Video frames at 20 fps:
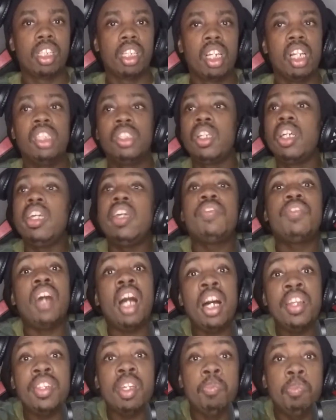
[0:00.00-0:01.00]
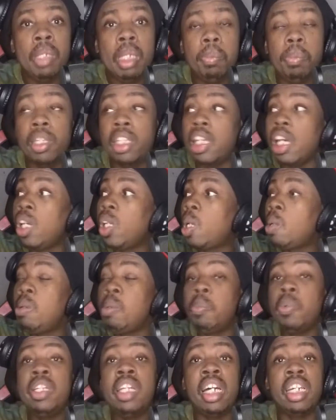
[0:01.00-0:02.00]
So if other people can come
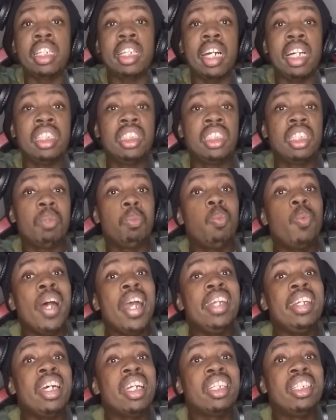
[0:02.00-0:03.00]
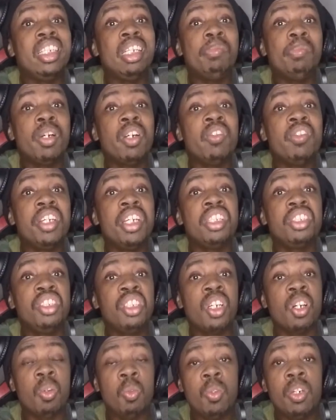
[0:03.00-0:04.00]
up with that concept, why not liberate
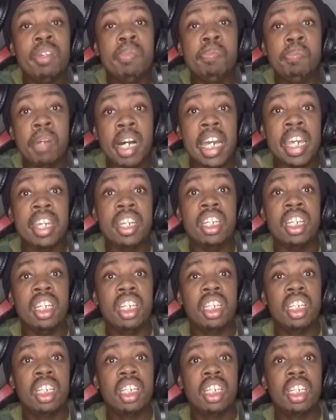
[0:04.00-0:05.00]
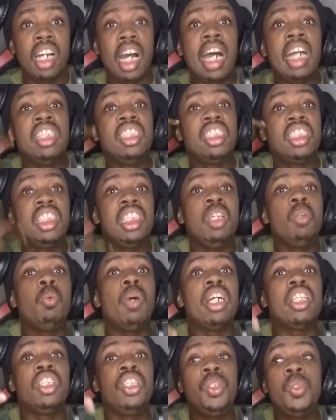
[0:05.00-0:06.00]
your own mind and see
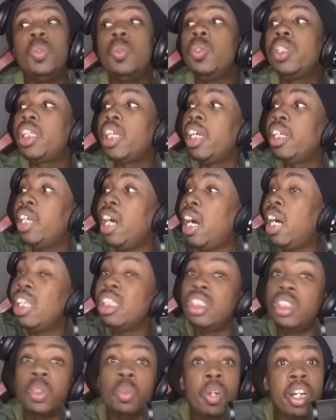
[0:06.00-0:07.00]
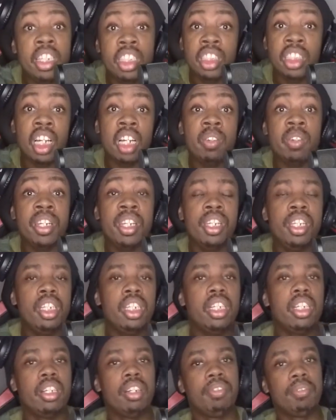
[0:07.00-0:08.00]
what you can add to what is already
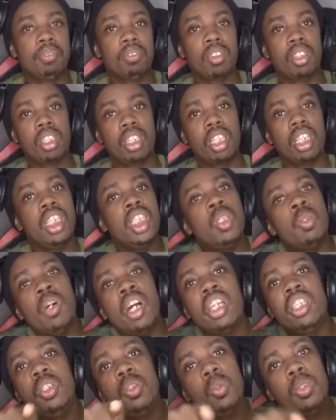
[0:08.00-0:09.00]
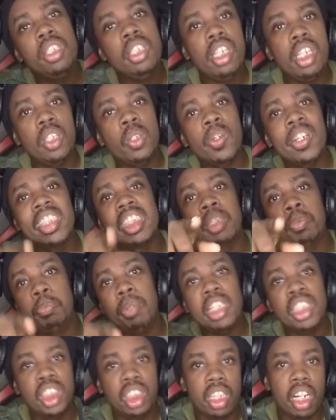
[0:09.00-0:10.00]
there? You are unique, you are
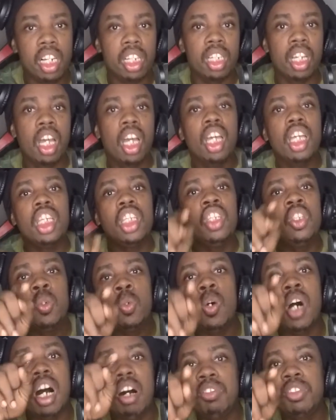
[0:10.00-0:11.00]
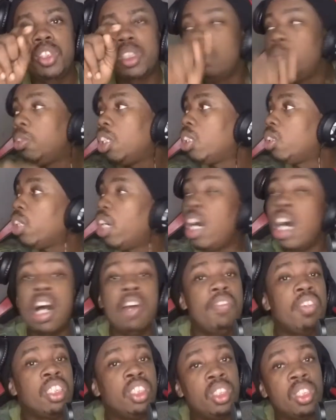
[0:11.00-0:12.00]
special. You have something to
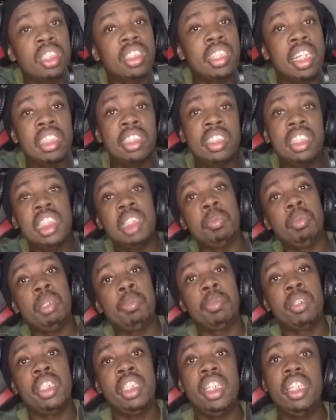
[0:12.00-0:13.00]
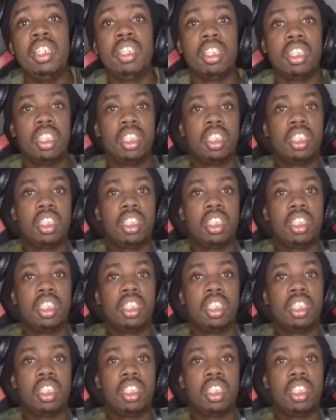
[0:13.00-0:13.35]
offer just as these people did.